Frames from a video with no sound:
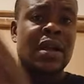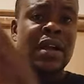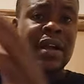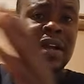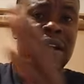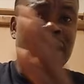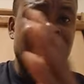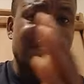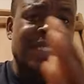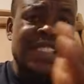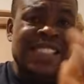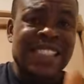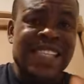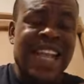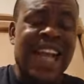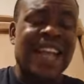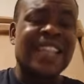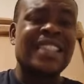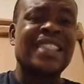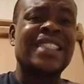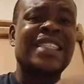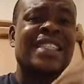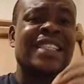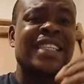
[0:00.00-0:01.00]

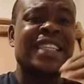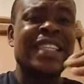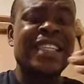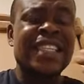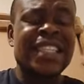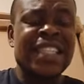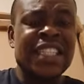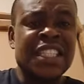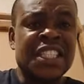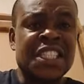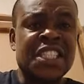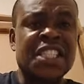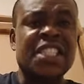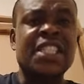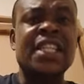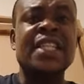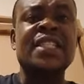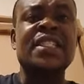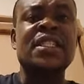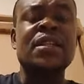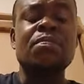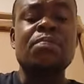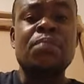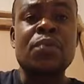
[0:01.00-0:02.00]
Start
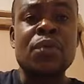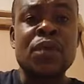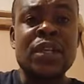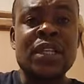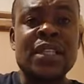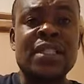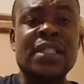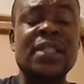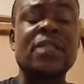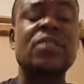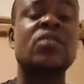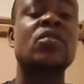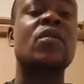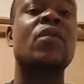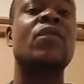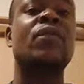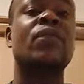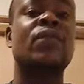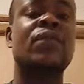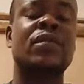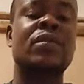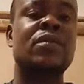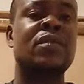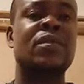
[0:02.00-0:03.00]
initiating policies of
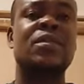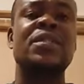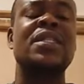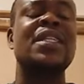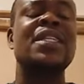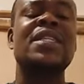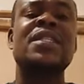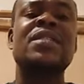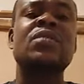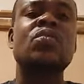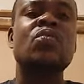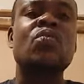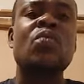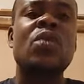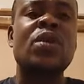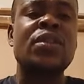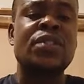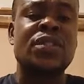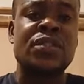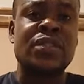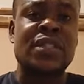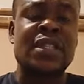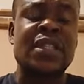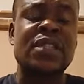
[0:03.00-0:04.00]
this. What
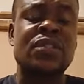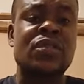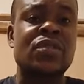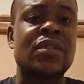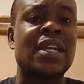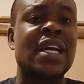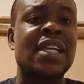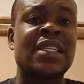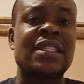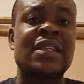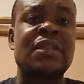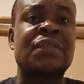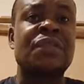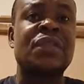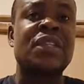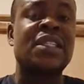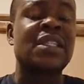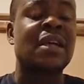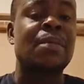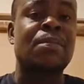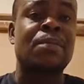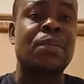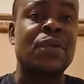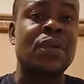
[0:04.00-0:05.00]
you see today as a visa
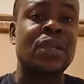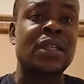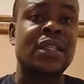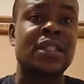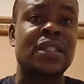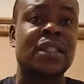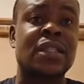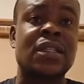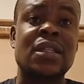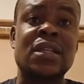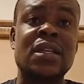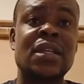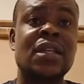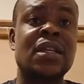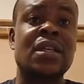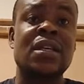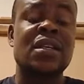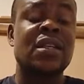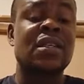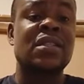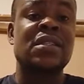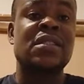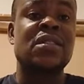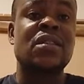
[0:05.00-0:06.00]
policy
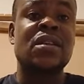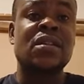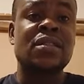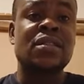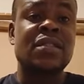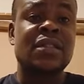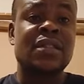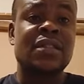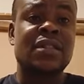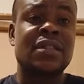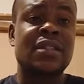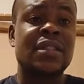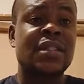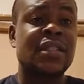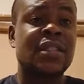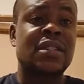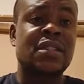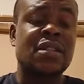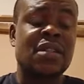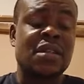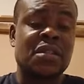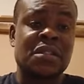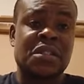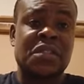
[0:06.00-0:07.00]
is
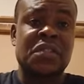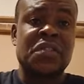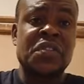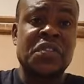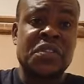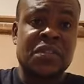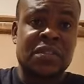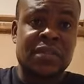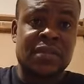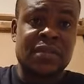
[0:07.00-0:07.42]
not new.